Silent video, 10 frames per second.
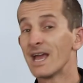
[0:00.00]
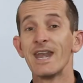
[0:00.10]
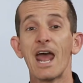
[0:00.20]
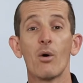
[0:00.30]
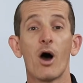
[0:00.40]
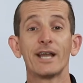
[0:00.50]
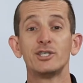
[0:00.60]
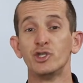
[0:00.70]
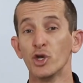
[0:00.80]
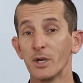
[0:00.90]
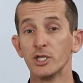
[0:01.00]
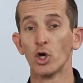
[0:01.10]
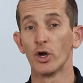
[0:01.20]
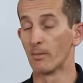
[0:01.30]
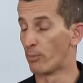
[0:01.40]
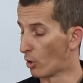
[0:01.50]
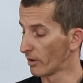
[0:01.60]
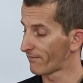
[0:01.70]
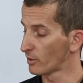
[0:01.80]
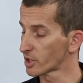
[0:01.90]
Now, I do enjoy the
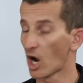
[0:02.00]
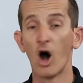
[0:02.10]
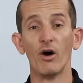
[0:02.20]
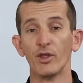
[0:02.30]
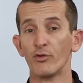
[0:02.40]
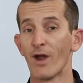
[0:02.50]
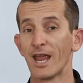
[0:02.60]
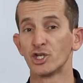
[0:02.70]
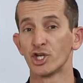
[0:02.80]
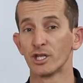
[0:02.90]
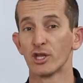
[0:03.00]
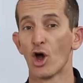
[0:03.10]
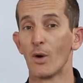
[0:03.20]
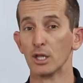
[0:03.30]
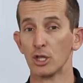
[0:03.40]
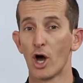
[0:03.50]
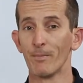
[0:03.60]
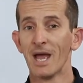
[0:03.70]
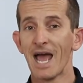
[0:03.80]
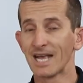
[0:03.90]
portafilter on the Rancilio a
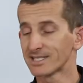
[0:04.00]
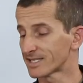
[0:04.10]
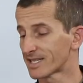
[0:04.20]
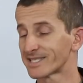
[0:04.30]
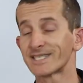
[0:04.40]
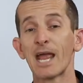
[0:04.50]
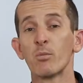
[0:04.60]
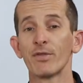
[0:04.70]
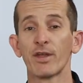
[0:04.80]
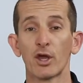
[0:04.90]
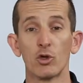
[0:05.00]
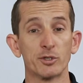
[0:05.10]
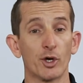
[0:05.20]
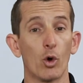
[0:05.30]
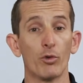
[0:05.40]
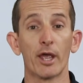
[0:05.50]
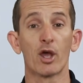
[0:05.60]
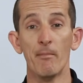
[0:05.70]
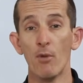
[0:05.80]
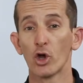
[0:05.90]
lot, as it's the same one that they use on all their
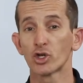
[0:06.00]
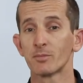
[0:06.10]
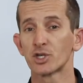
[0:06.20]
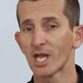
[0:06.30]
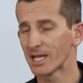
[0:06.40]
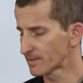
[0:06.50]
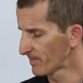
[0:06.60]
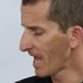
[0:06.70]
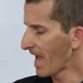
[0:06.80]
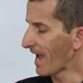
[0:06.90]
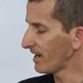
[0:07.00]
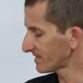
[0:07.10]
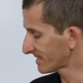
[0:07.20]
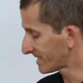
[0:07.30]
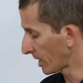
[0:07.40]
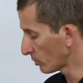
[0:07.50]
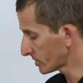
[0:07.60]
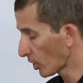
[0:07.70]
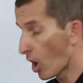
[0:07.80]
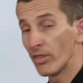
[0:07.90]
commercial machines, and it's
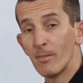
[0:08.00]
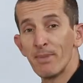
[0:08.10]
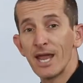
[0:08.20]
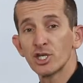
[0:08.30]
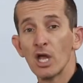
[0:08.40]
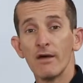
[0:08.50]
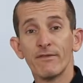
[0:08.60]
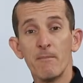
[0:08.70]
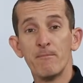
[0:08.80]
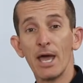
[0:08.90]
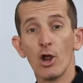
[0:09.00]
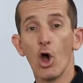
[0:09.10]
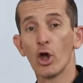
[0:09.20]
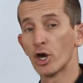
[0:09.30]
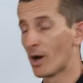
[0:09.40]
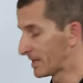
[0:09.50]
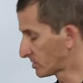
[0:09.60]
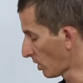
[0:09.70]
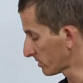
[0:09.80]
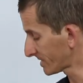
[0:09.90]
tilted on the bench for better
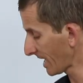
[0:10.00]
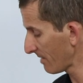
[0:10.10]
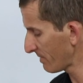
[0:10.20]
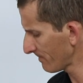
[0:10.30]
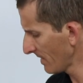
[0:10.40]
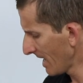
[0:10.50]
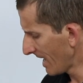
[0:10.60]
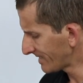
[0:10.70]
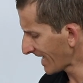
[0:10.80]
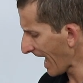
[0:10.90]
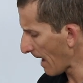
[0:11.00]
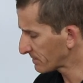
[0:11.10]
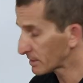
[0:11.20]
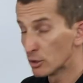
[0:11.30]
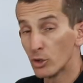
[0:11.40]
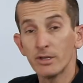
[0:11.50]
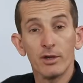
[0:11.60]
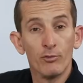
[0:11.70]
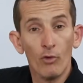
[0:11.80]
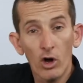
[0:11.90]
ergonomics whilst tamping. It's absolutely
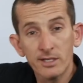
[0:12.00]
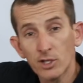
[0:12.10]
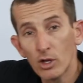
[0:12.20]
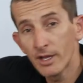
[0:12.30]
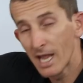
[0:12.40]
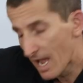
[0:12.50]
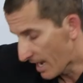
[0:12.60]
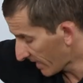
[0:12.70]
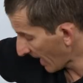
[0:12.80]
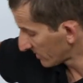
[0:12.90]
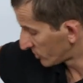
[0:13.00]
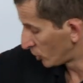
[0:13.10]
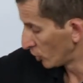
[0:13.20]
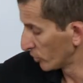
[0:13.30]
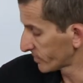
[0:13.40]
rock solid, and it has dual